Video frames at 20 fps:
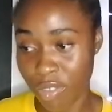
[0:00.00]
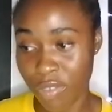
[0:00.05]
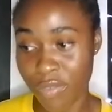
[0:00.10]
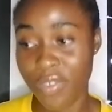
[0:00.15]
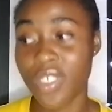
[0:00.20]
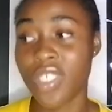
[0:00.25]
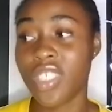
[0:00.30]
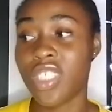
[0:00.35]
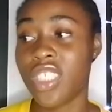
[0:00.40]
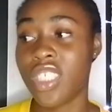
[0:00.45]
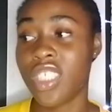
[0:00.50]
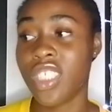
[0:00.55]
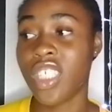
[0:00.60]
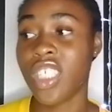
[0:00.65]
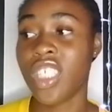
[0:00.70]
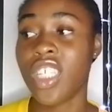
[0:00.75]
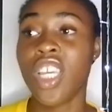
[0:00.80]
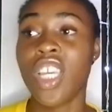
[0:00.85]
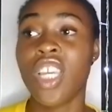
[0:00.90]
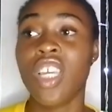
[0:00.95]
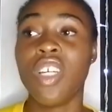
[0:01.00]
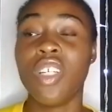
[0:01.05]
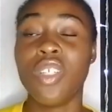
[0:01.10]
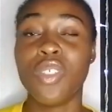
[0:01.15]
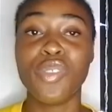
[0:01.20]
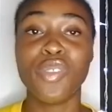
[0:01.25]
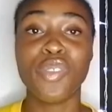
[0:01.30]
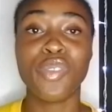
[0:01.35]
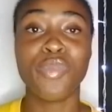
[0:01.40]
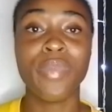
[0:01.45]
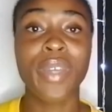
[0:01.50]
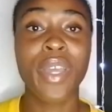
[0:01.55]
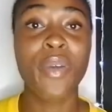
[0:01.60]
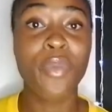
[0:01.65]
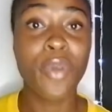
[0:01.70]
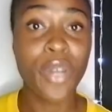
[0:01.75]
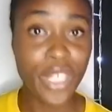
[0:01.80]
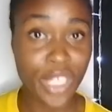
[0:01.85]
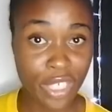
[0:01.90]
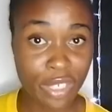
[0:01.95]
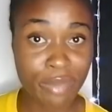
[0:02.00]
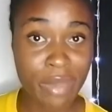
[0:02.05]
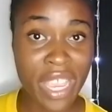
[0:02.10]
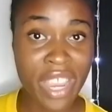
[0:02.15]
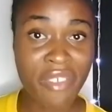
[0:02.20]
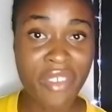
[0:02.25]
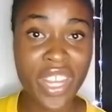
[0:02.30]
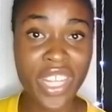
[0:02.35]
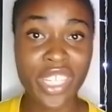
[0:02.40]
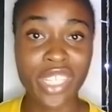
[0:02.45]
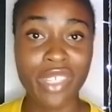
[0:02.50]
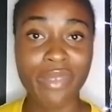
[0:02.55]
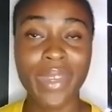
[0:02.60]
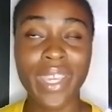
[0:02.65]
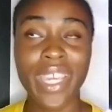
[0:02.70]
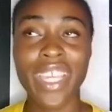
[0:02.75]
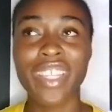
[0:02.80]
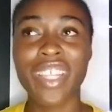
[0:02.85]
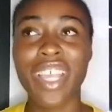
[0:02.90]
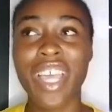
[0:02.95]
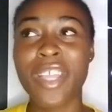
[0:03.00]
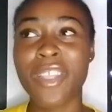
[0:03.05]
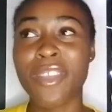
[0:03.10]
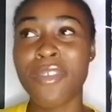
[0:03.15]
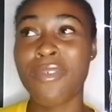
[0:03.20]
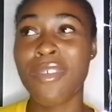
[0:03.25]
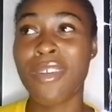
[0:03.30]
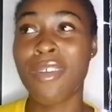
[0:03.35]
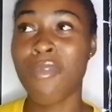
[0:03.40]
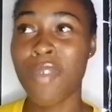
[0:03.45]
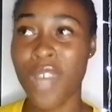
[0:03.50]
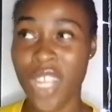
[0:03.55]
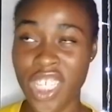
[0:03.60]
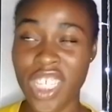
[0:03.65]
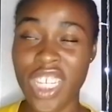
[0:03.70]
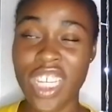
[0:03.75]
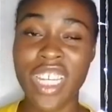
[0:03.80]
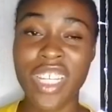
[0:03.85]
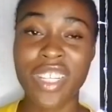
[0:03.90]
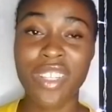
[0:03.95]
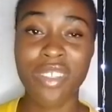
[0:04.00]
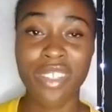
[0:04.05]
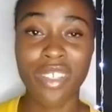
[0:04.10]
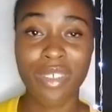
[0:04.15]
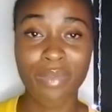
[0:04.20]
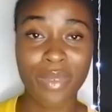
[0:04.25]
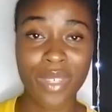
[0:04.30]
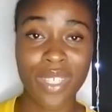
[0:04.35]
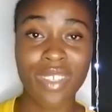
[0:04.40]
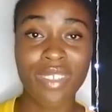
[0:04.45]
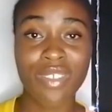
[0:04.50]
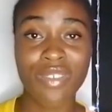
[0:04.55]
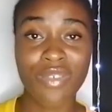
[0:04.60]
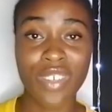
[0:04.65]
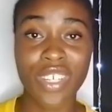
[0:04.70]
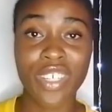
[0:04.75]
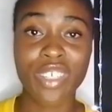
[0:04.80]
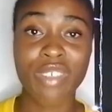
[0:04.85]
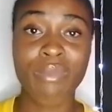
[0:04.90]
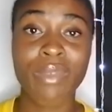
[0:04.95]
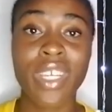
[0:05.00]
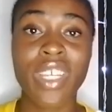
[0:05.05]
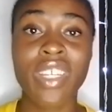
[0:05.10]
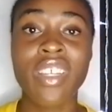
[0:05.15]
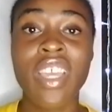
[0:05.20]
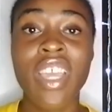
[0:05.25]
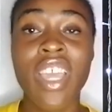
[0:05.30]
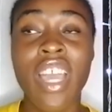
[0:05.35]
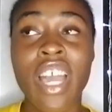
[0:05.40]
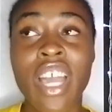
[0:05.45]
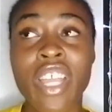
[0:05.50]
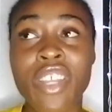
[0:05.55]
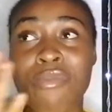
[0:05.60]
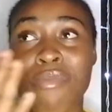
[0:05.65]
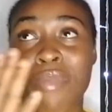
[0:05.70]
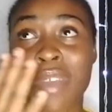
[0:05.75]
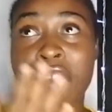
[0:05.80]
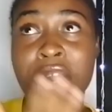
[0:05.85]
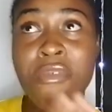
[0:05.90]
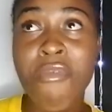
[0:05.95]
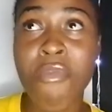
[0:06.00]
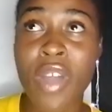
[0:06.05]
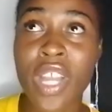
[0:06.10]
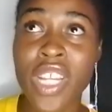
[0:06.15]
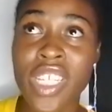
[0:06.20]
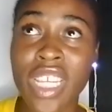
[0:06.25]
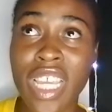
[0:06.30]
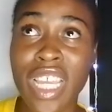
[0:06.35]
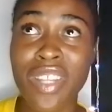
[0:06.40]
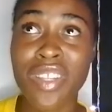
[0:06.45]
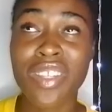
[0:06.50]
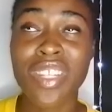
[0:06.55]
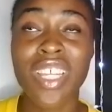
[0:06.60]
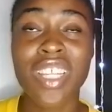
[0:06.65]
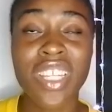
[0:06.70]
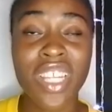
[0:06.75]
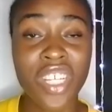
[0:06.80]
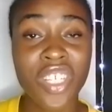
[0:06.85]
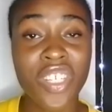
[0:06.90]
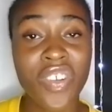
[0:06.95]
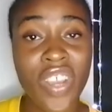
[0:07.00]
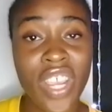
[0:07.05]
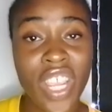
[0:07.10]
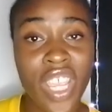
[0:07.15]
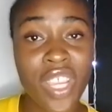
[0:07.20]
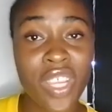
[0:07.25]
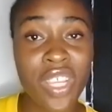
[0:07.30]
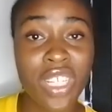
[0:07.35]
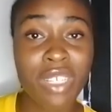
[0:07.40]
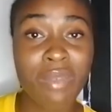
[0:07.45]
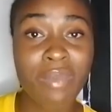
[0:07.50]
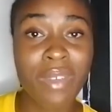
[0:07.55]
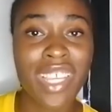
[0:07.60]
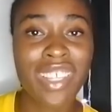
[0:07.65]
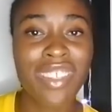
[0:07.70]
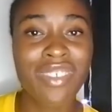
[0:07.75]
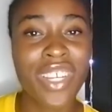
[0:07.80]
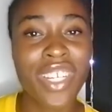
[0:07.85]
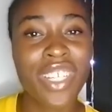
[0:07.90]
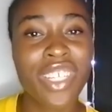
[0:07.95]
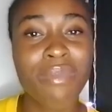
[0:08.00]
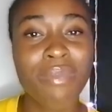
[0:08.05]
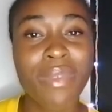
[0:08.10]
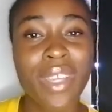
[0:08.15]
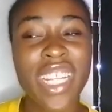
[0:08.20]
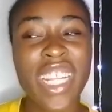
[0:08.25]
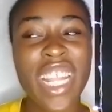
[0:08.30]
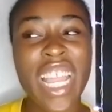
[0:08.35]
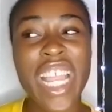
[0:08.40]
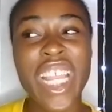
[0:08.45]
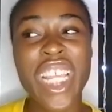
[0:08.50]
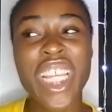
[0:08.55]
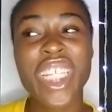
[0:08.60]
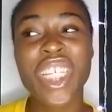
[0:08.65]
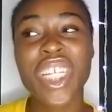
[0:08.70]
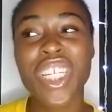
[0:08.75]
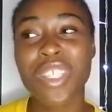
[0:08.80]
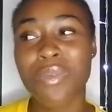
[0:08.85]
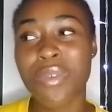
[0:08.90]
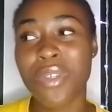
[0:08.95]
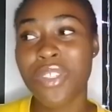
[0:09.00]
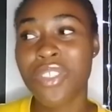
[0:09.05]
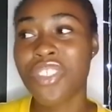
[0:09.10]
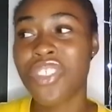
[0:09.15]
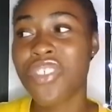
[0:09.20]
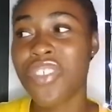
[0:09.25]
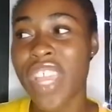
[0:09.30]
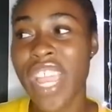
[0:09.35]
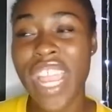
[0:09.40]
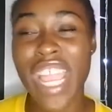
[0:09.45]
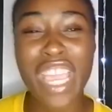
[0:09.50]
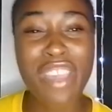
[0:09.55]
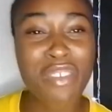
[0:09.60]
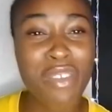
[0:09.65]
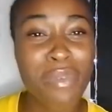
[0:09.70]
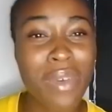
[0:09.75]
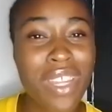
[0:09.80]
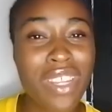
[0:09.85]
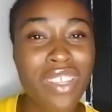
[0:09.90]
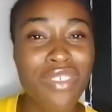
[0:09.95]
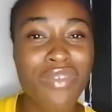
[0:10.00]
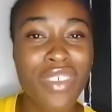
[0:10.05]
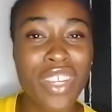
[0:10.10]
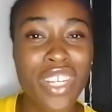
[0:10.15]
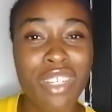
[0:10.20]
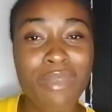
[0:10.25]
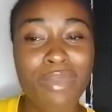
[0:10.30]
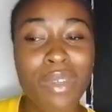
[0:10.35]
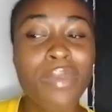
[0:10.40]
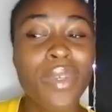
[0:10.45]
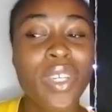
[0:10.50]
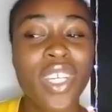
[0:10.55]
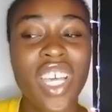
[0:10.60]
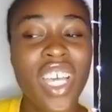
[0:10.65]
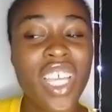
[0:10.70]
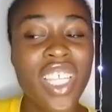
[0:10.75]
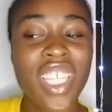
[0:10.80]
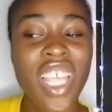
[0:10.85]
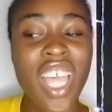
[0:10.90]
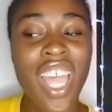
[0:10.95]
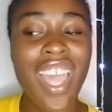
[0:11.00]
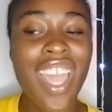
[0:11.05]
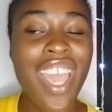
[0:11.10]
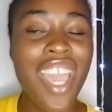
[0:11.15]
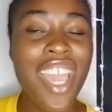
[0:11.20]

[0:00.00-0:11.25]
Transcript: Obviously you may watch my regimen and you will watch another person's regimen and you may watch another natural hair YouTuber's regimen and you just want to try everybody's regimen because